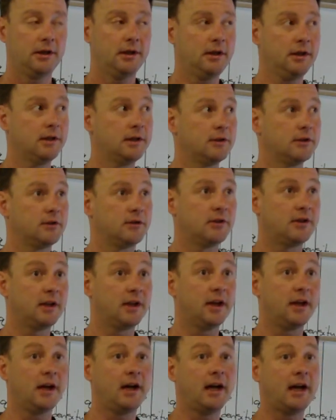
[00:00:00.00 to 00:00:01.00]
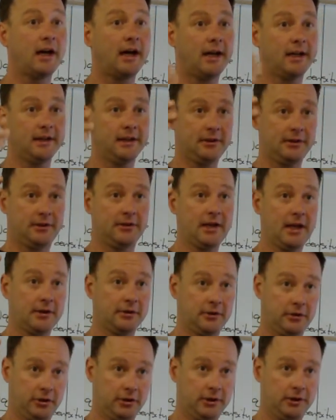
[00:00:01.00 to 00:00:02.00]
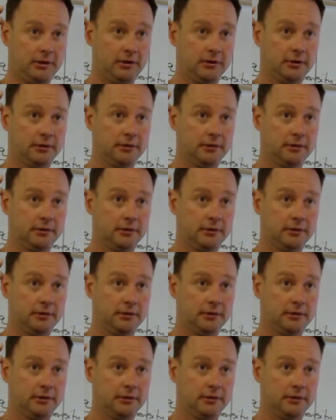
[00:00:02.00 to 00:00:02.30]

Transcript: is the highest energy